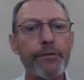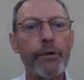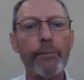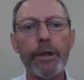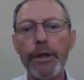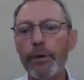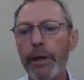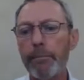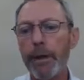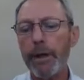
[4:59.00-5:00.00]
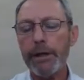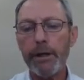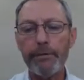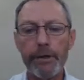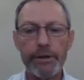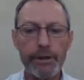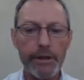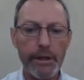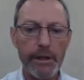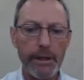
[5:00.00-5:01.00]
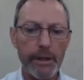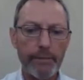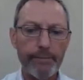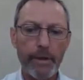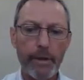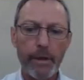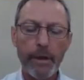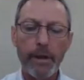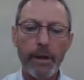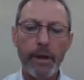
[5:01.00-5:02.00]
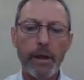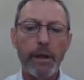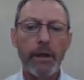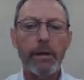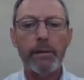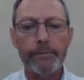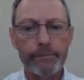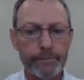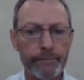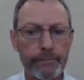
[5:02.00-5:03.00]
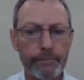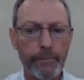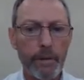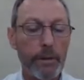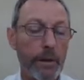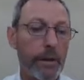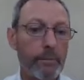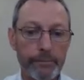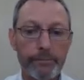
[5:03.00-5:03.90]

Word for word: from the UN Biodiversity um, uh, uh,